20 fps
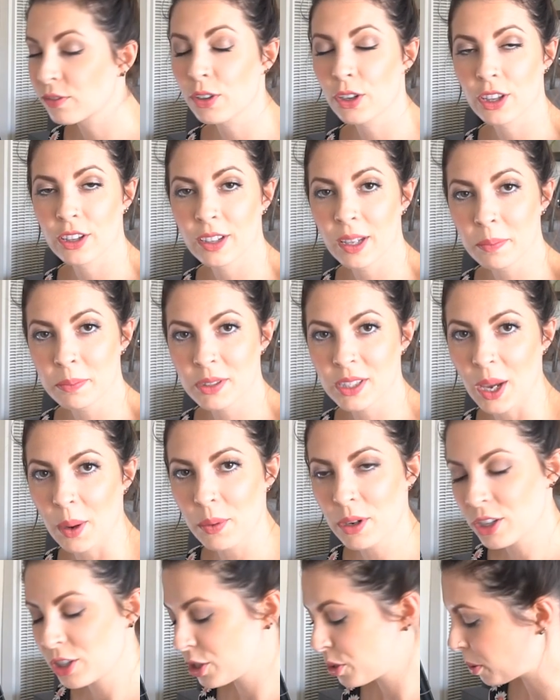For the lips, I
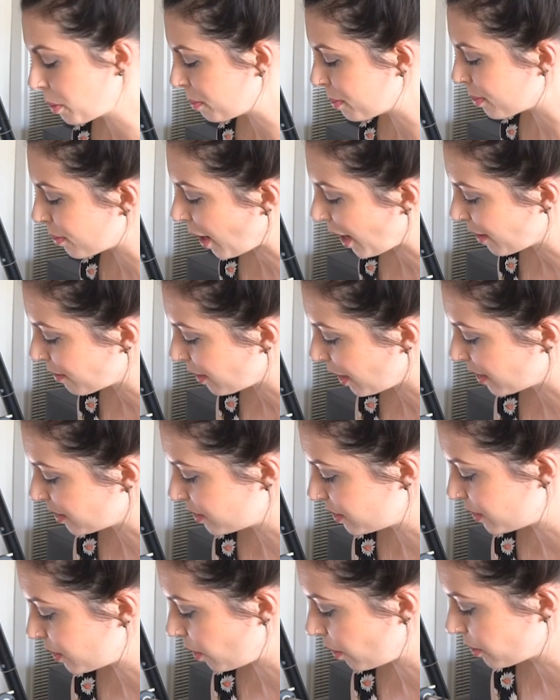want to do a bright
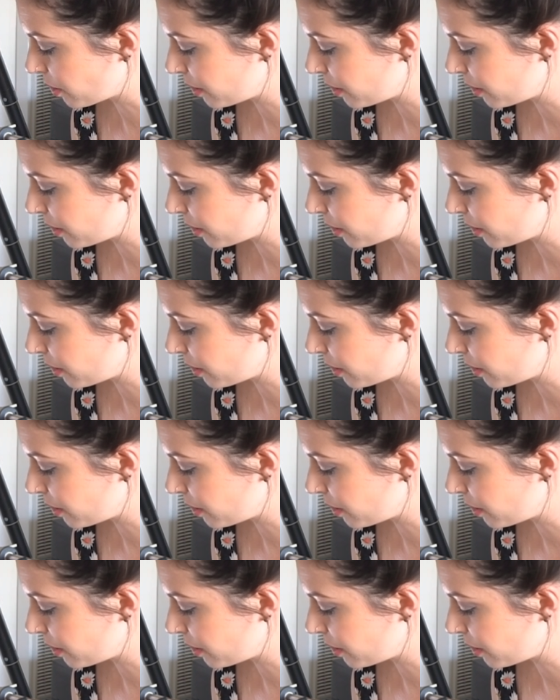red, so